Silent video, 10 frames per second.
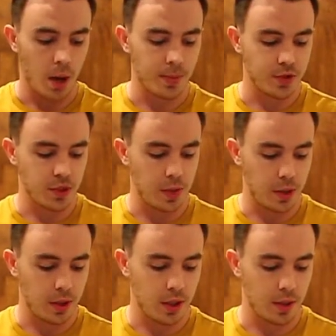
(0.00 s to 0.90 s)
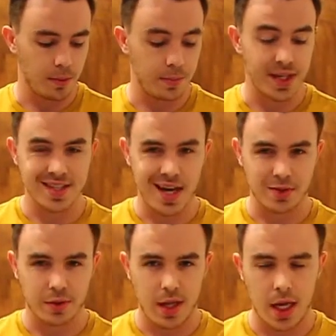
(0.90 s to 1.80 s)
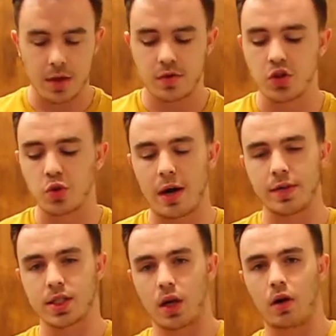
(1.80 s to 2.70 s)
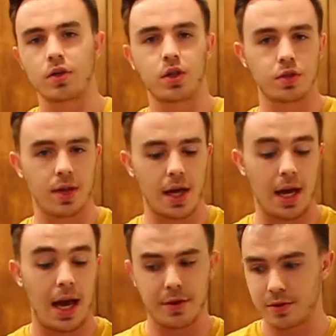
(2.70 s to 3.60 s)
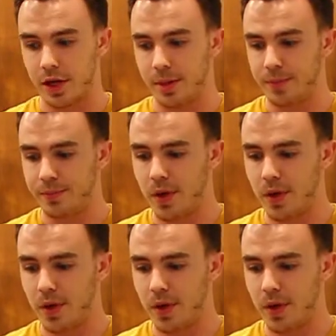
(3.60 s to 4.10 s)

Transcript: So you might want to be exact with that. If you do have a scale, you can do that. I do not.